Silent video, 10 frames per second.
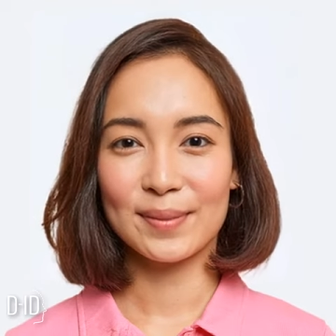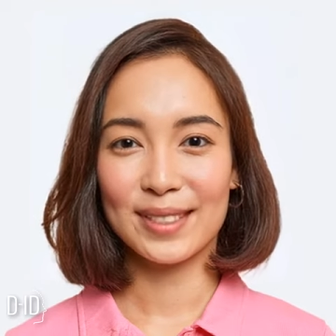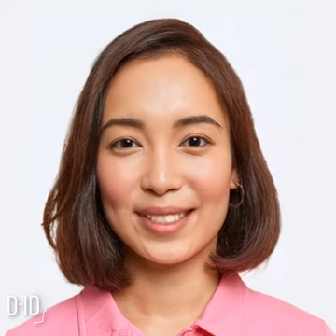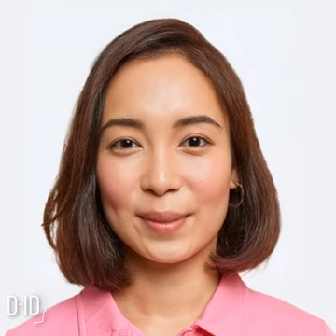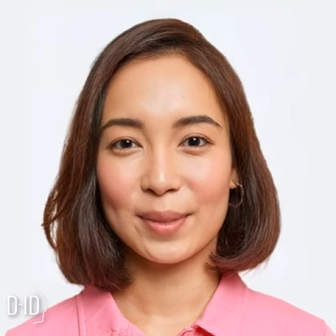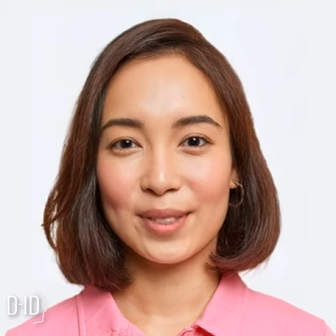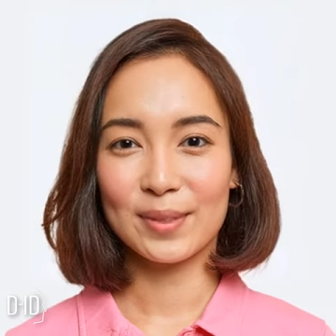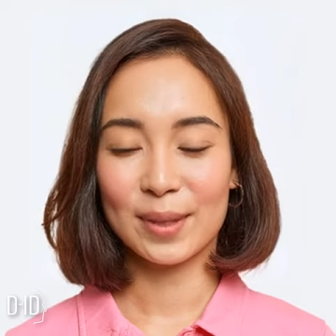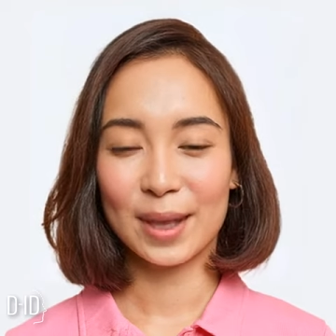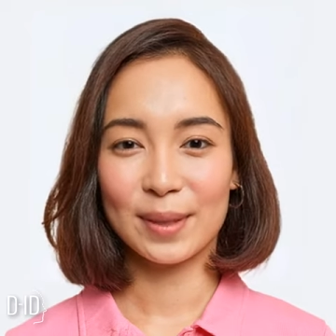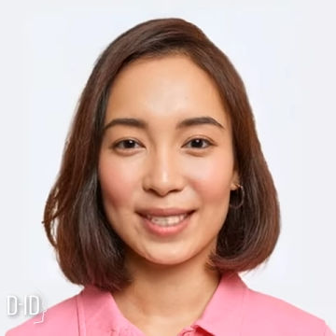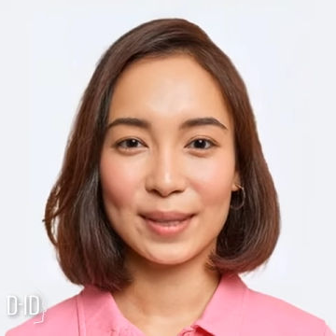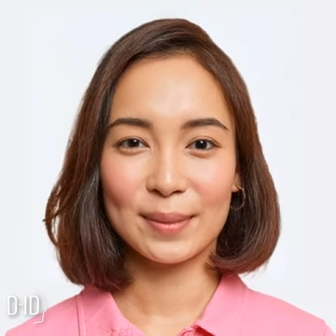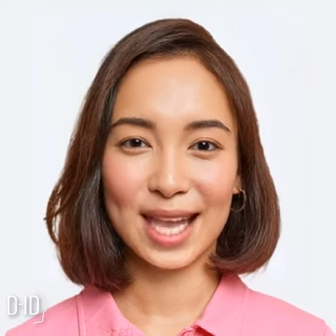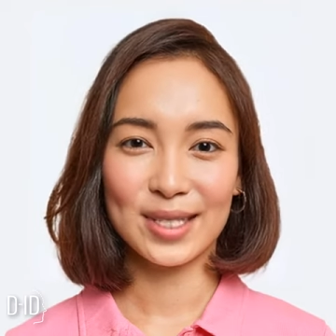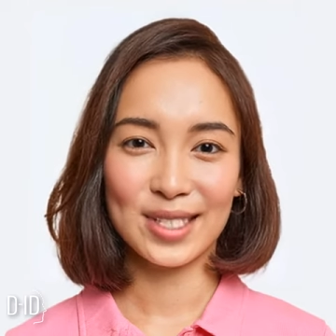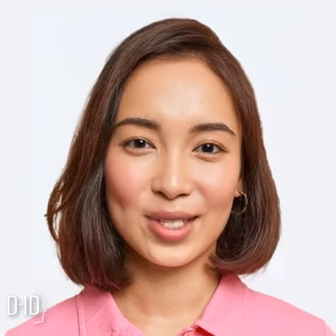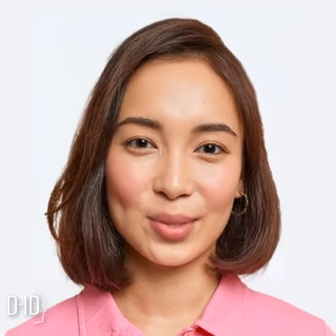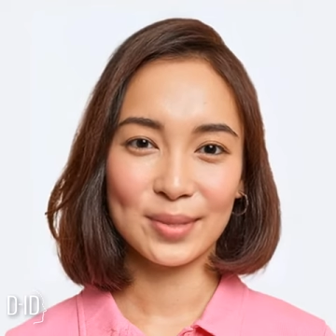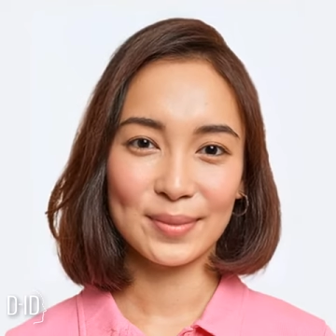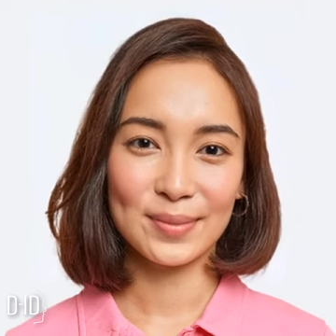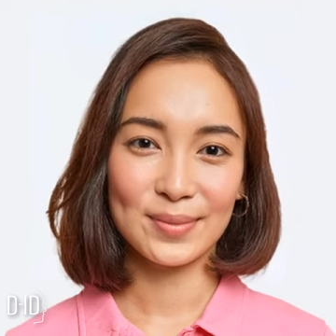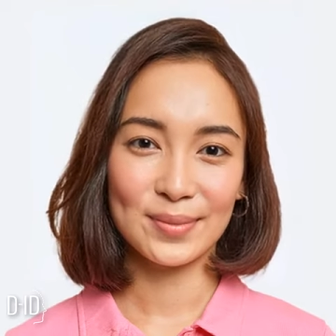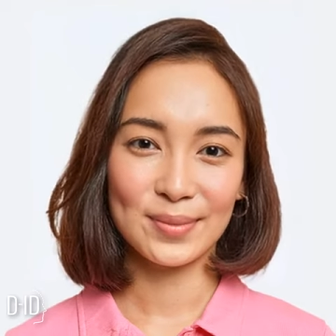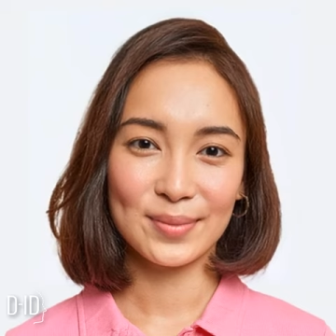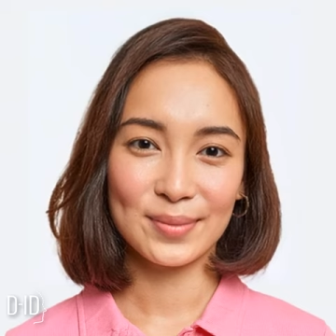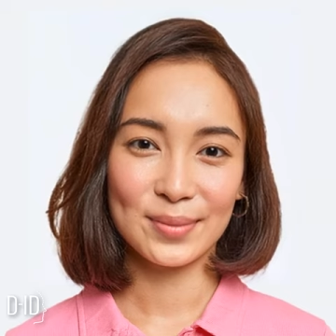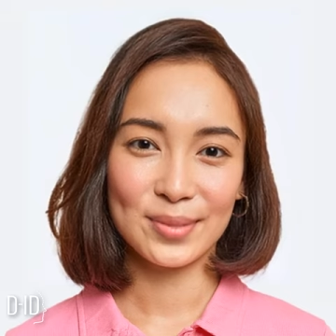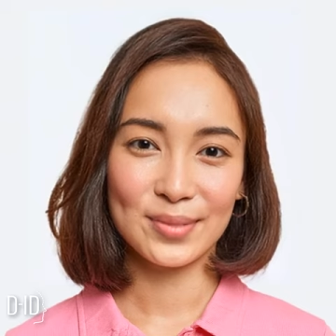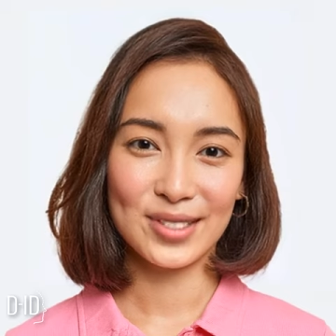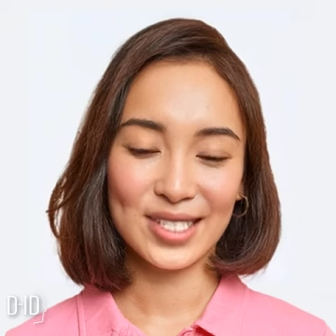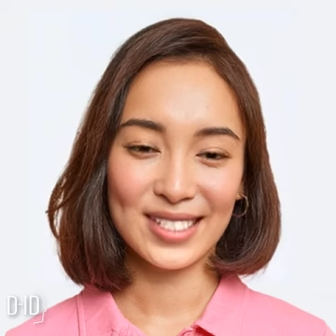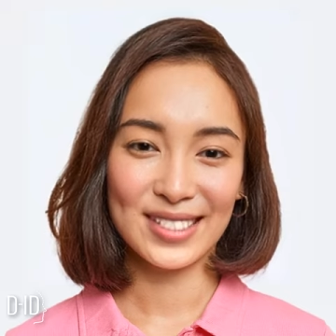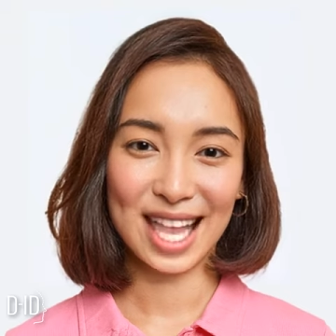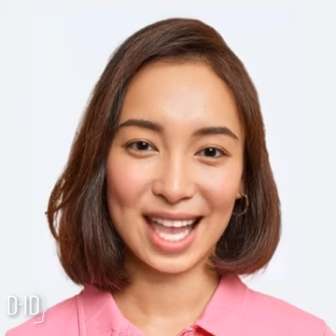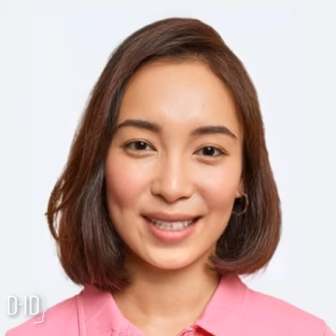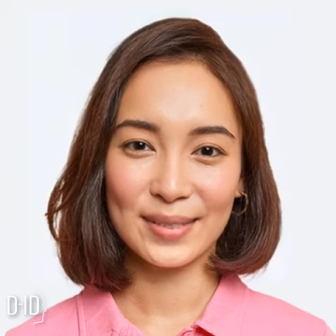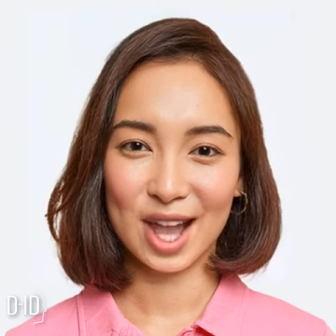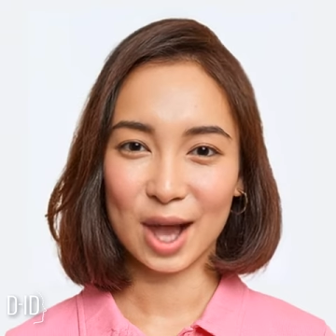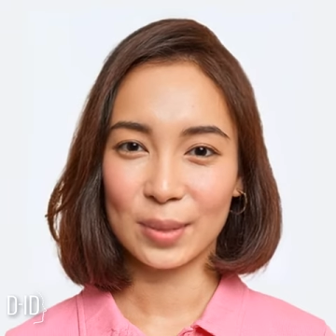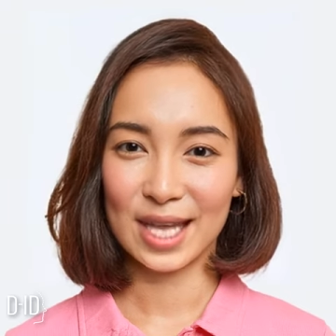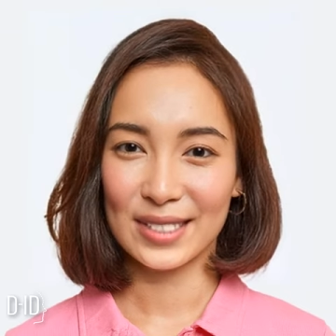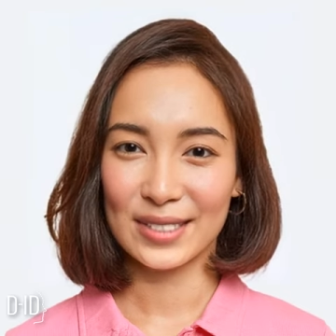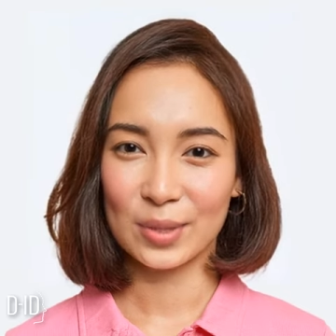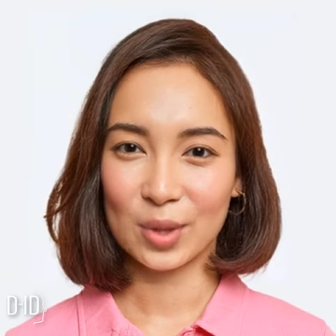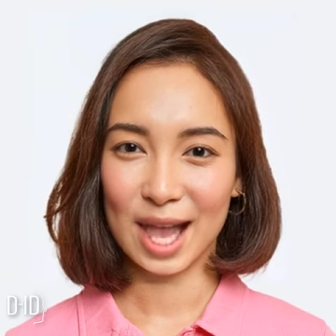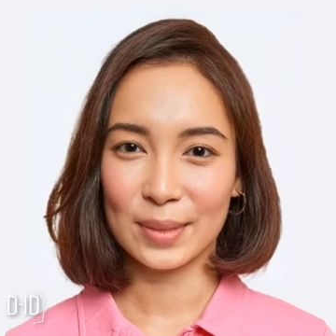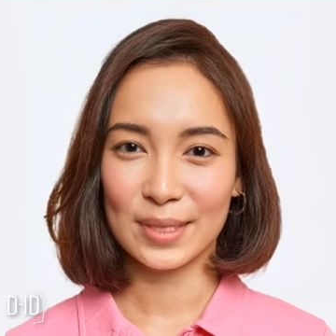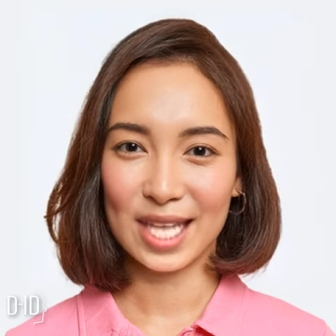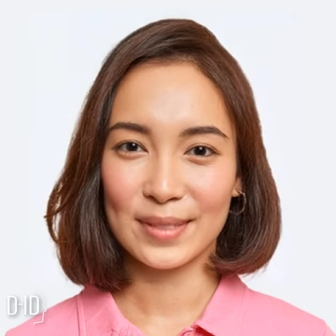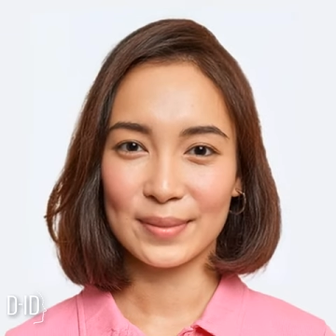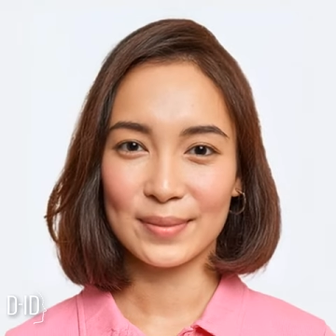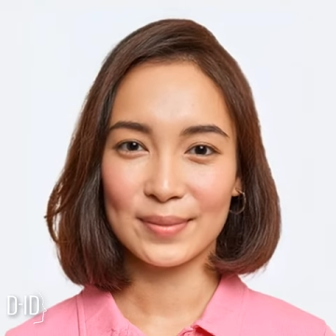Symptoms of PPD may include feeling sad, hopeless, or empty,